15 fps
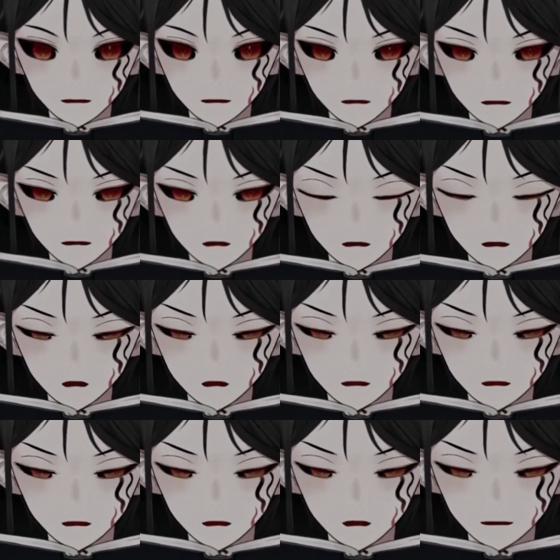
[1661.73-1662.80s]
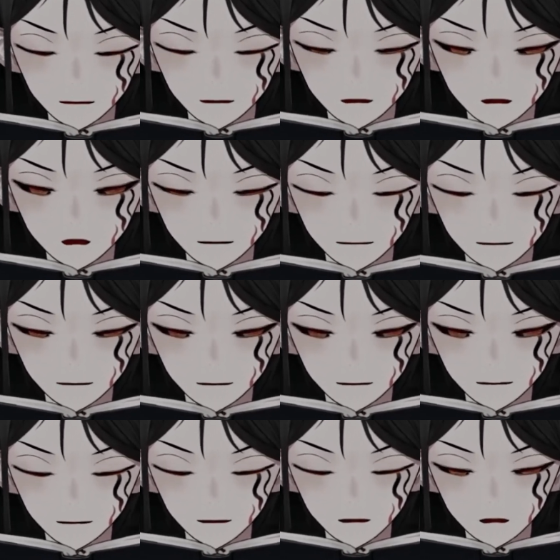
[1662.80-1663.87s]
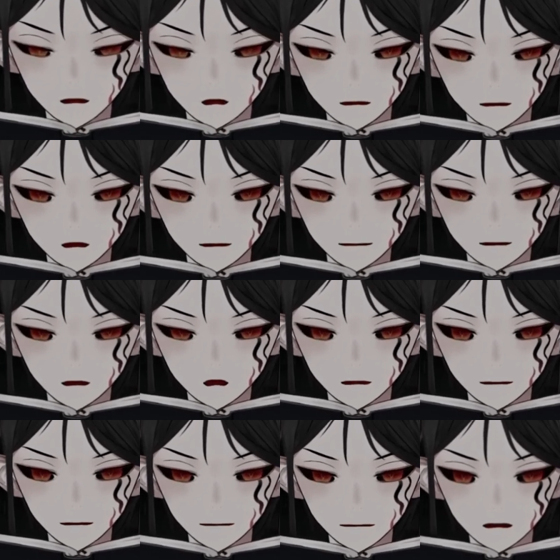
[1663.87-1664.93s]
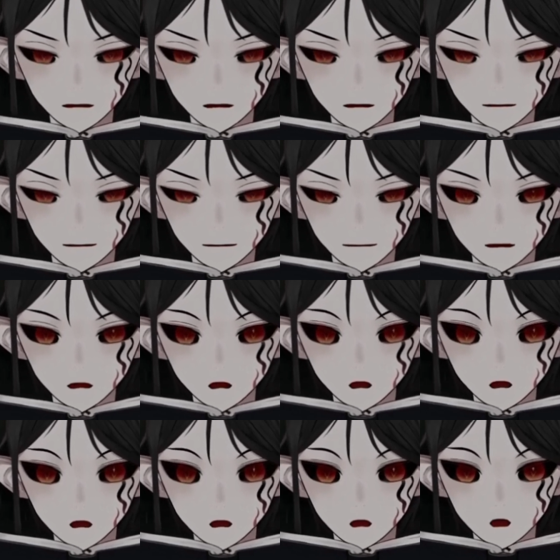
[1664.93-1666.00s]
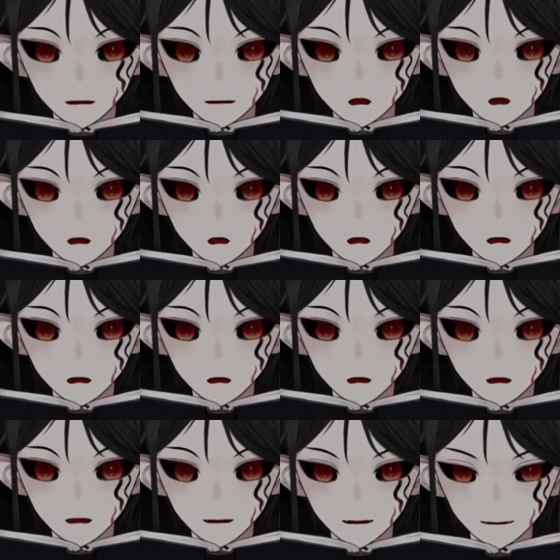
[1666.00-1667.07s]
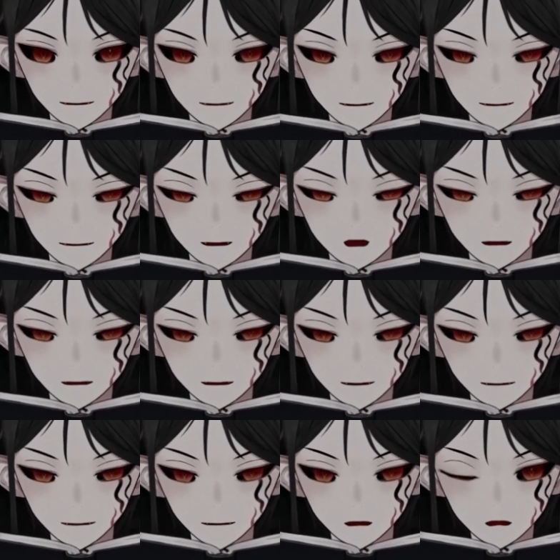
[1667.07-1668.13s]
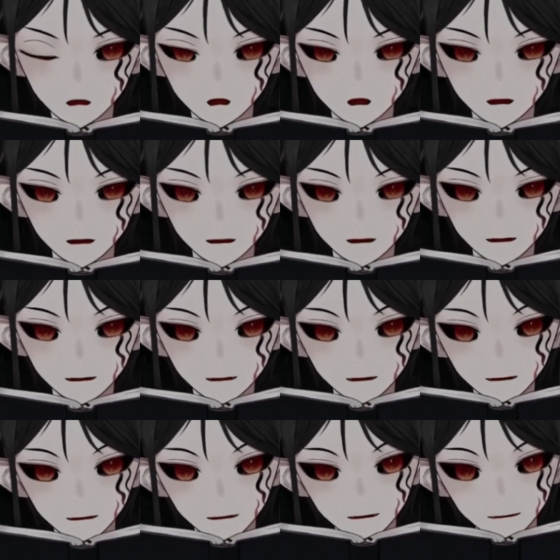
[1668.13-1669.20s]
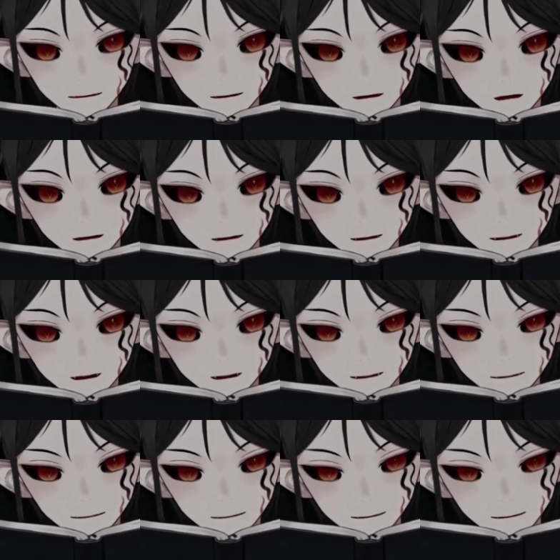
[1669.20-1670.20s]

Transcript: Yeah, I said hesitantly. I like scary stories. I've got a really scary story, if you would like to